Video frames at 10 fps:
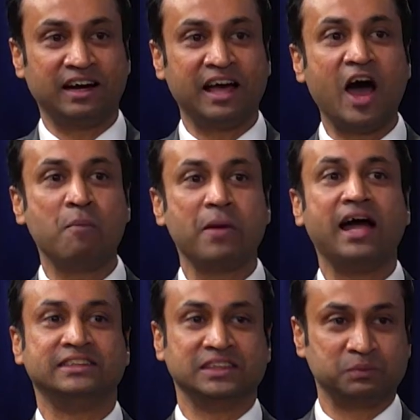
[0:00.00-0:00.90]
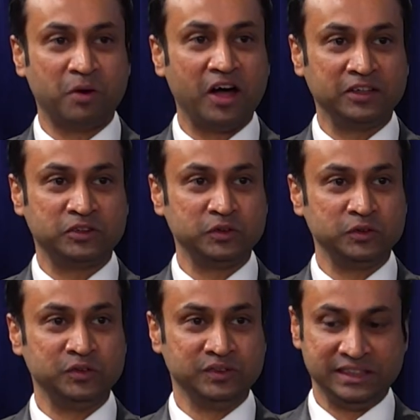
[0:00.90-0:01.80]
how plants respond
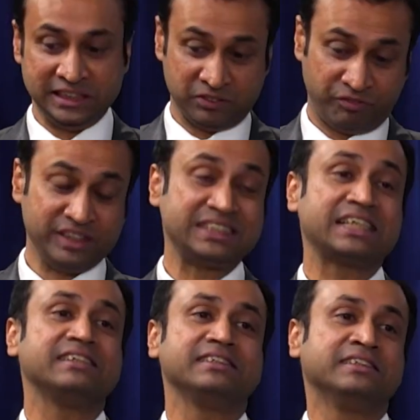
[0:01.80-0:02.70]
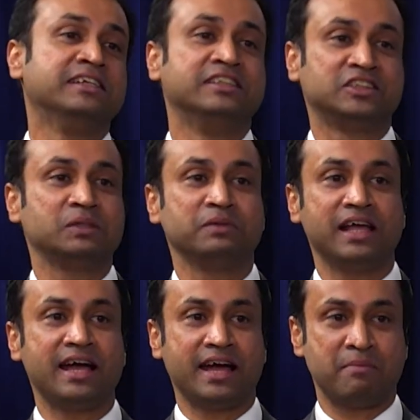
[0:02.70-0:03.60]
to these physical
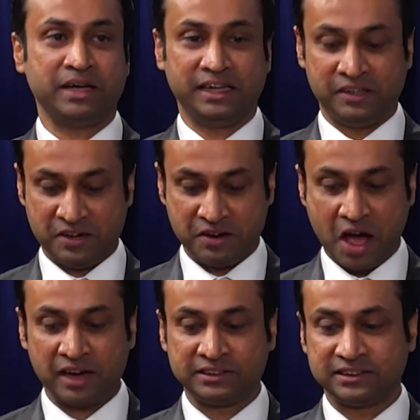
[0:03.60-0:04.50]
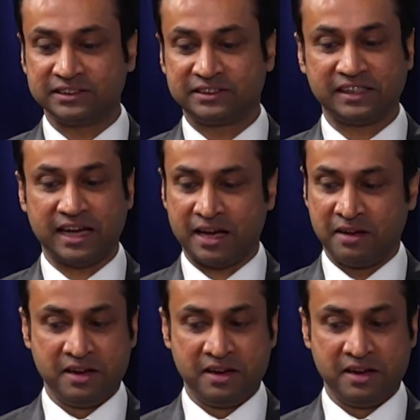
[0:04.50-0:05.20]
stimuli. I mean, not just they're